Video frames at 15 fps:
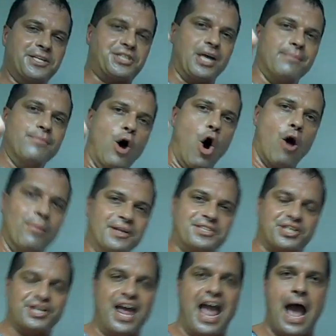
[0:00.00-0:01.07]
something,
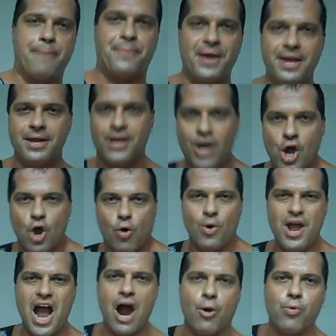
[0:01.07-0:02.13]
homeless and happy.
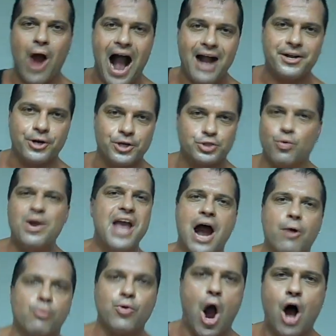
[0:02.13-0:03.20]
We are rockers. We
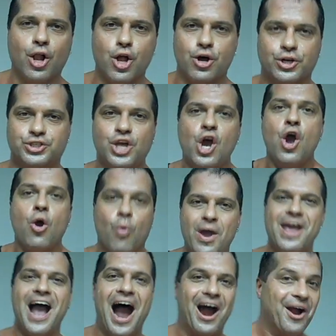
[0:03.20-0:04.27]
are rollers.
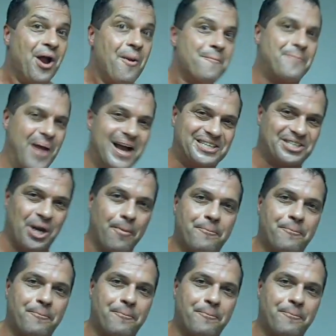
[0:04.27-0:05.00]
We are picture